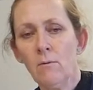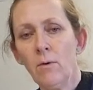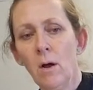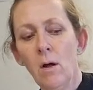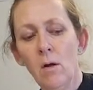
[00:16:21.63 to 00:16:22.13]

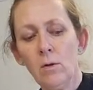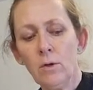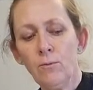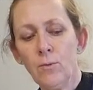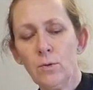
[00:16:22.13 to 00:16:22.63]
vir al
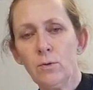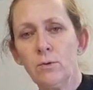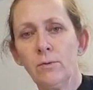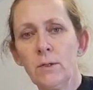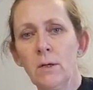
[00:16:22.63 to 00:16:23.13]
die foto's
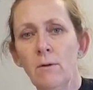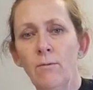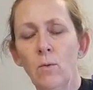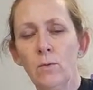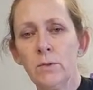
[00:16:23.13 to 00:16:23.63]
wat julle
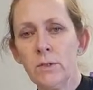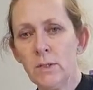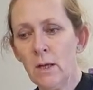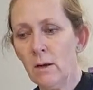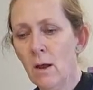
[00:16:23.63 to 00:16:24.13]
vir ons
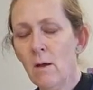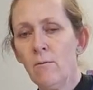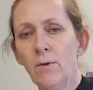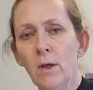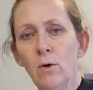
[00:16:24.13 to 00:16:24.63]
stuur
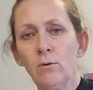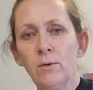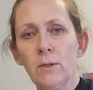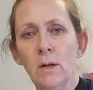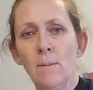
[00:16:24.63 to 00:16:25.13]
van die goed
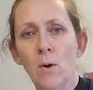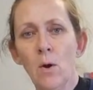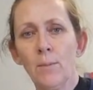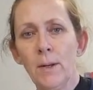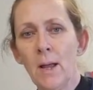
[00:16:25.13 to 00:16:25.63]
wat julle
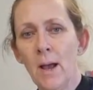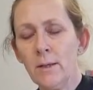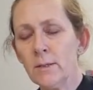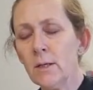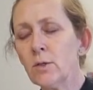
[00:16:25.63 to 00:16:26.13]
maak by die
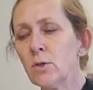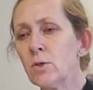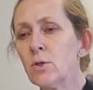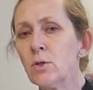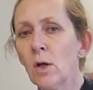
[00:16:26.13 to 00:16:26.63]
huis. It's
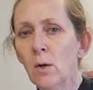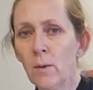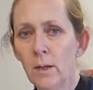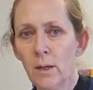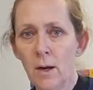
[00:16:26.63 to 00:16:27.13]
so
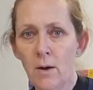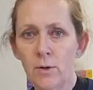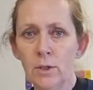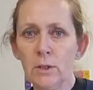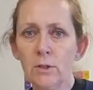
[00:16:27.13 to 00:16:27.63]

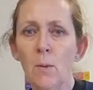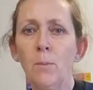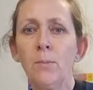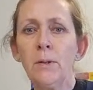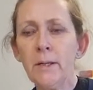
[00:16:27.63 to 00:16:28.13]
encouraging. So
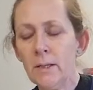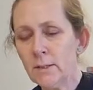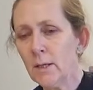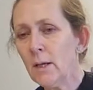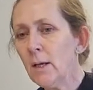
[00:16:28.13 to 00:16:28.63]

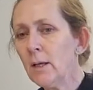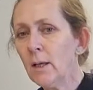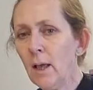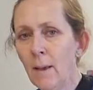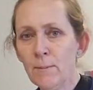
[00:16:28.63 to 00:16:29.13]
please
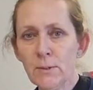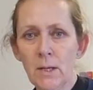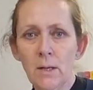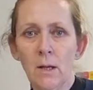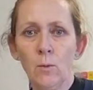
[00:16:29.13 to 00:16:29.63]
keep
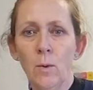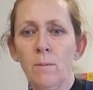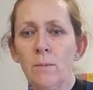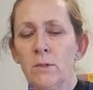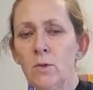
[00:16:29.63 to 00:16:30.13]
sending it. We
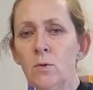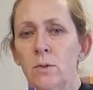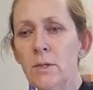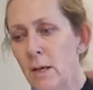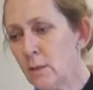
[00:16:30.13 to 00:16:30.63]
miss you
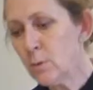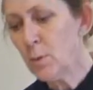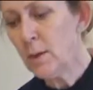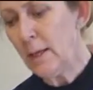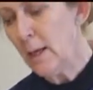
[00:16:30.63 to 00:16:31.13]

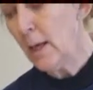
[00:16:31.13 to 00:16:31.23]
desperately.